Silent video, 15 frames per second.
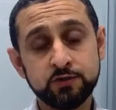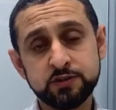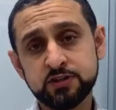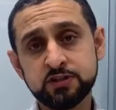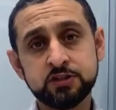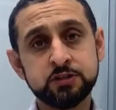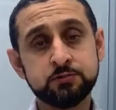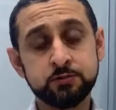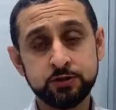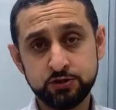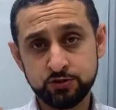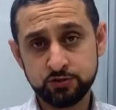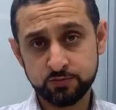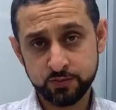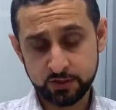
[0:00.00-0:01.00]
officers. They were
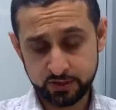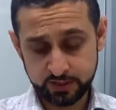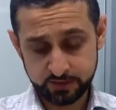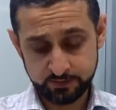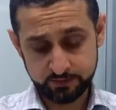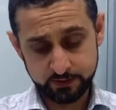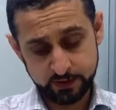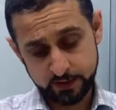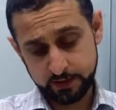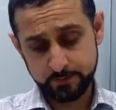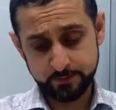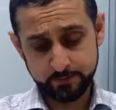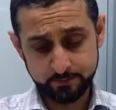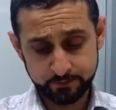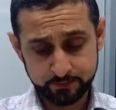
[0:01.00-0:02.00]
issued by
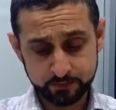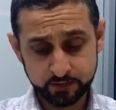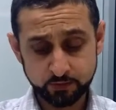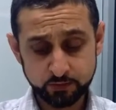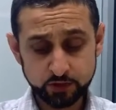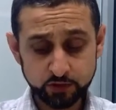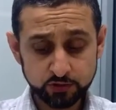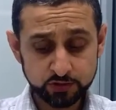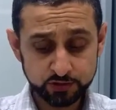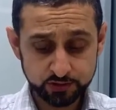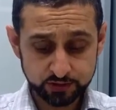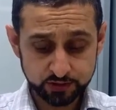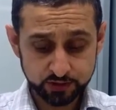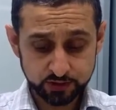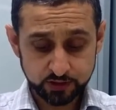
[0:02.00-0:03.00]

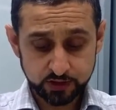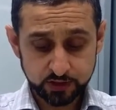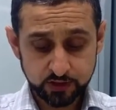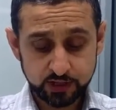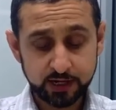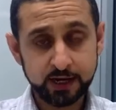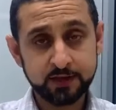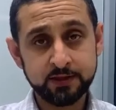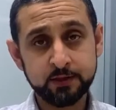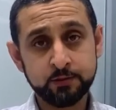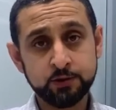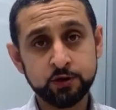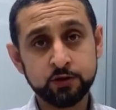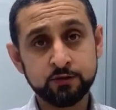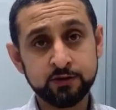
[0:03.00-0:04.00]
computers, and there
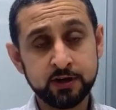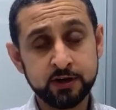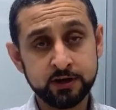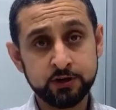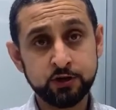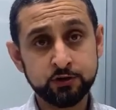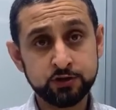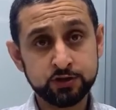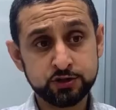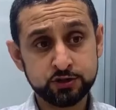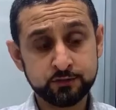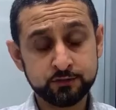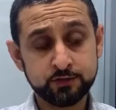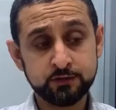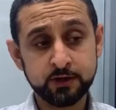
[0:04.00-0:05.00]
were no valid notices
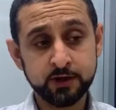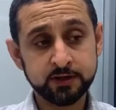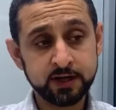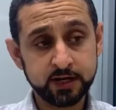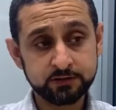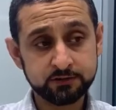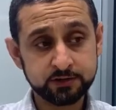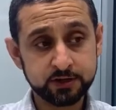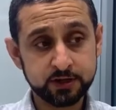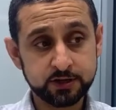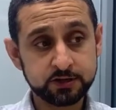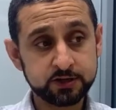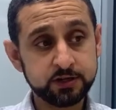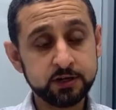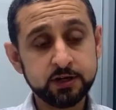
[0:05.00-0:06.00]
to file tax
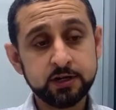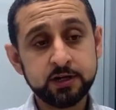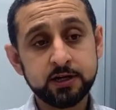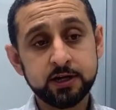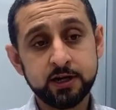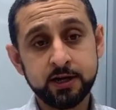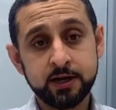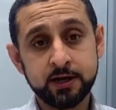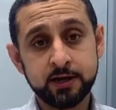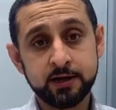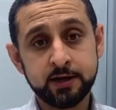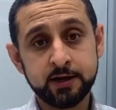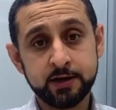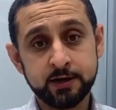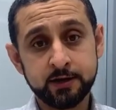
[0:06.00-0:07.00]
returns.
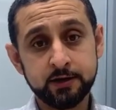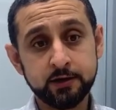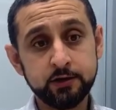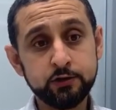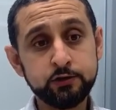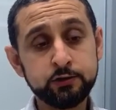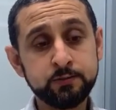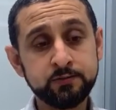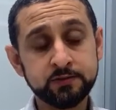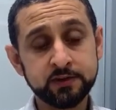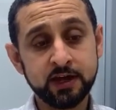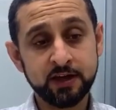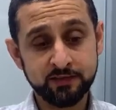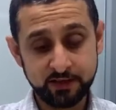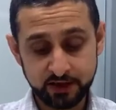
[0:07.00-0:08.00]
That
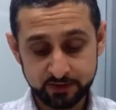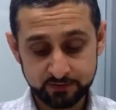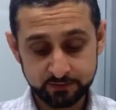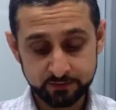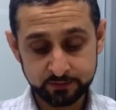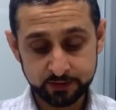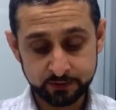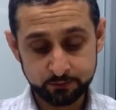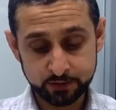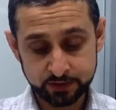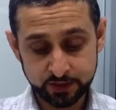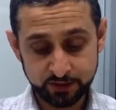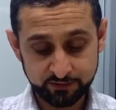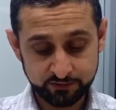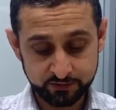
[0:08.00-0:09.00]
was
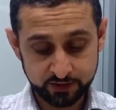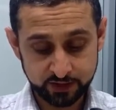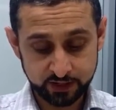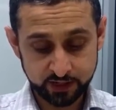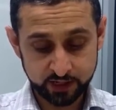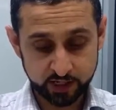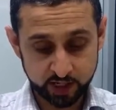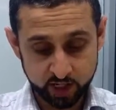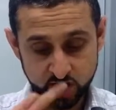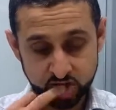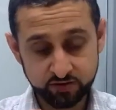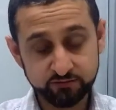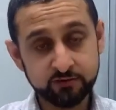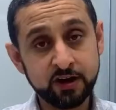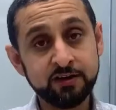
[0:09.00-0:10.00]
enough
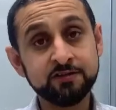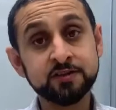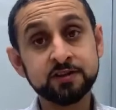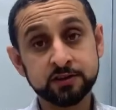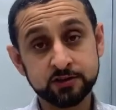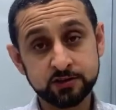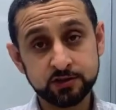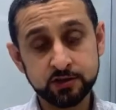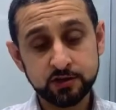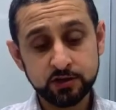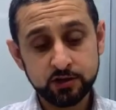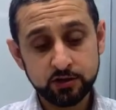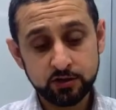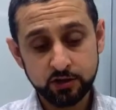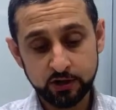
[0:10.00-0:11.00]
evidence
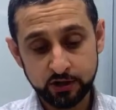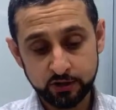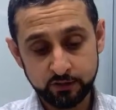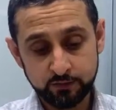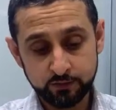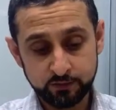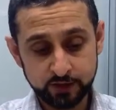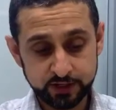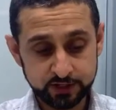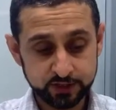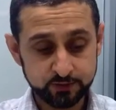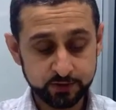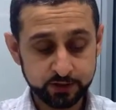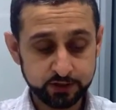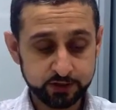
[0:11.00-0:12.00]
for
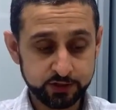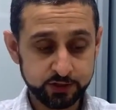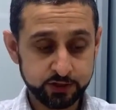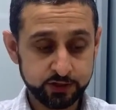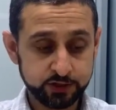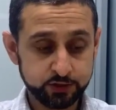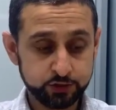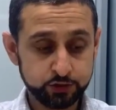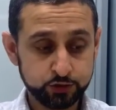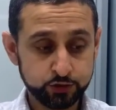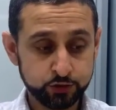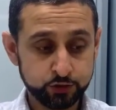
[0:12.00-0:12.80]
HMRC